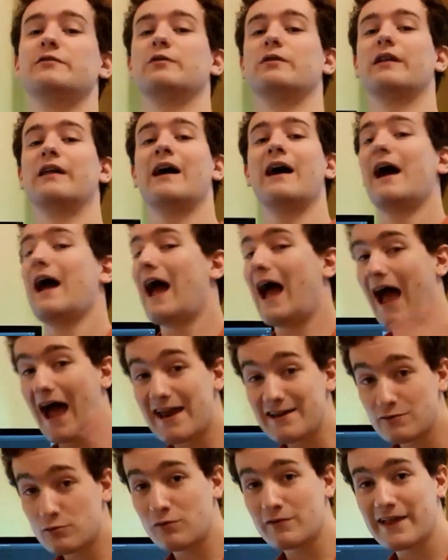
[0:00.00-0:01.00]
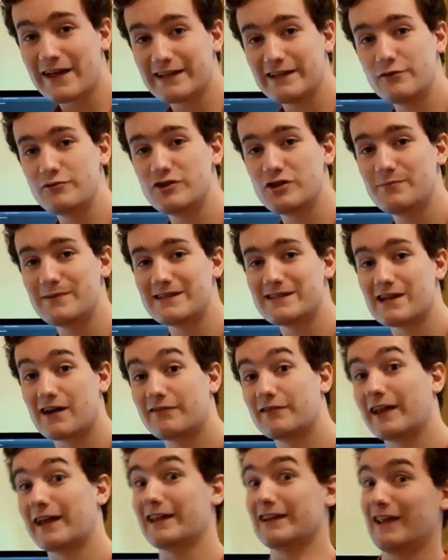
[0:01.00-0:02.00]
it all. And do all that YouTubey
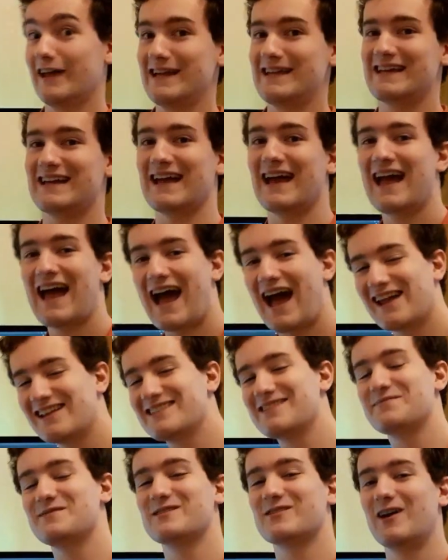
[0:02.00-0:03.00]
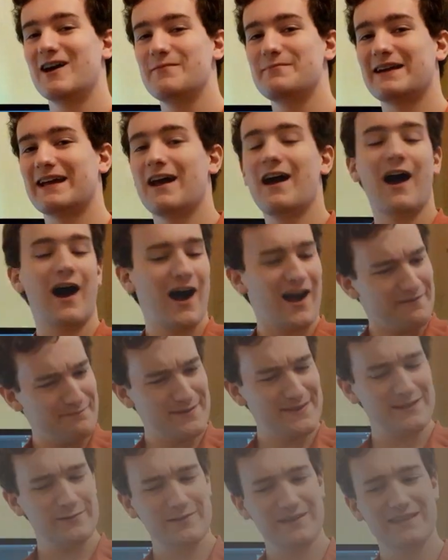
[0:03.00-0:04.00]
stuff like liking and subscribing.
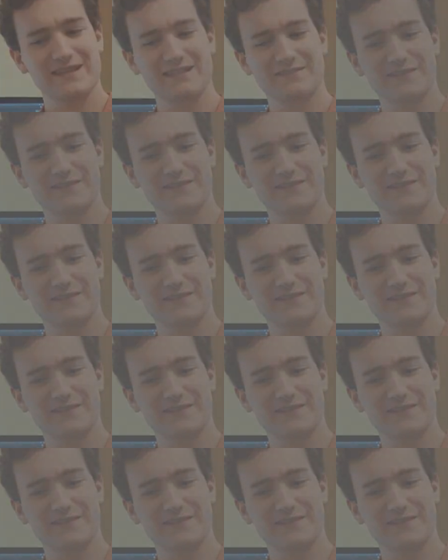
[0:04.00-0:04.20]
I've been doing